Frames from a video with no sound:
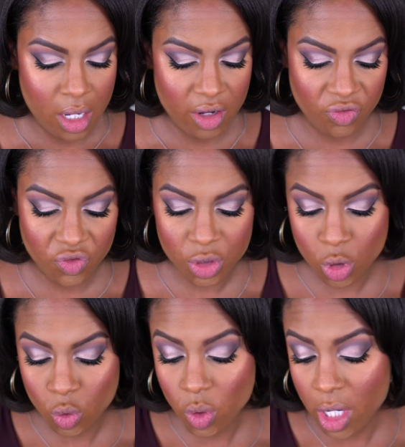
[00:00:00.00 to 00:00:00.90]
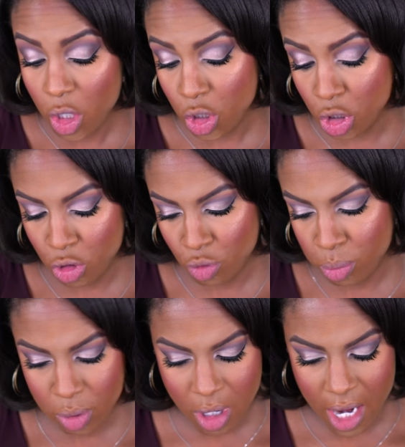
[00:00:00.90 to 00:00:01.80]
a few new
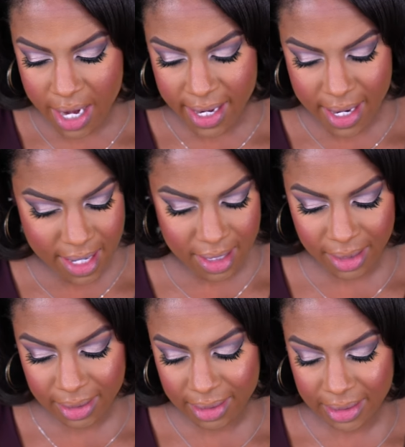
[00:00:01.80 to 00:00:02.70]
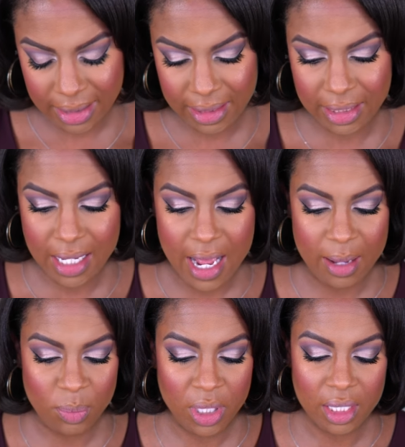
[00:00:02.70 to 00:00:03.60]
products.
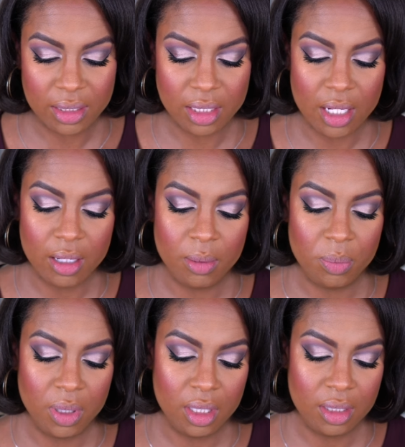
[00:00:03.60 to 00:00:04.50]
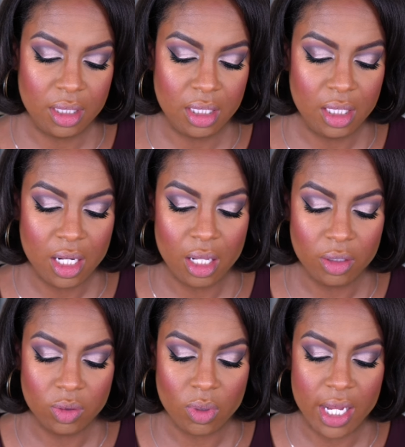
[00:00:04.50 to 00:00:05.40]
I picked up the
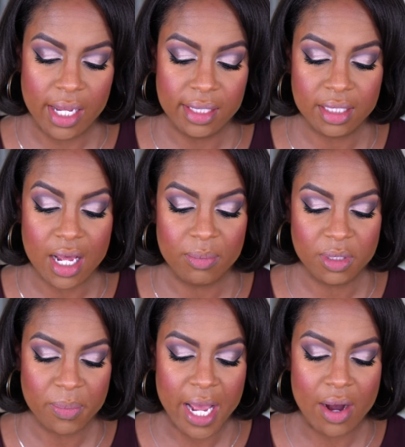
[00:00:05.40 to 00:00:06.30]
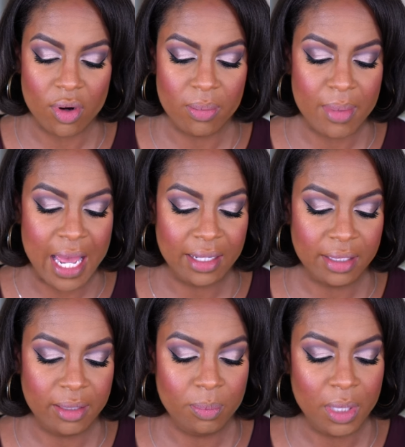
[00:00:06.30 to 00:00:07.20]
Coloured Raine Times Power Matte
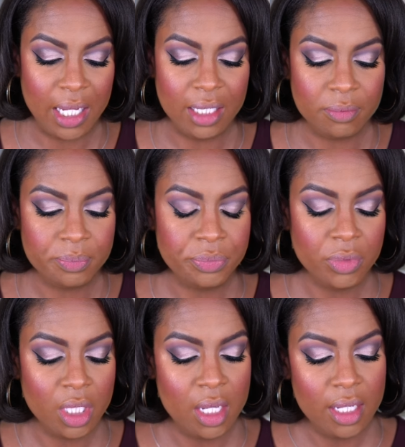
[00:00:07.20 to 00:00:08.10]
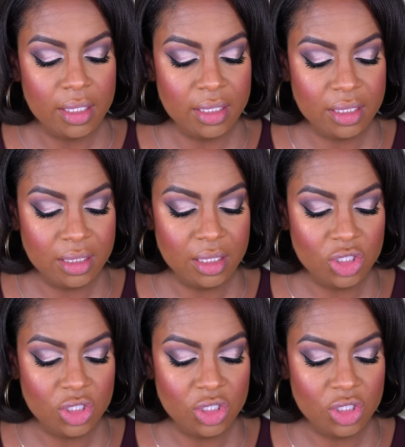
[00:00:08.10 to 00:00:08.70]
Lip Paint. This is in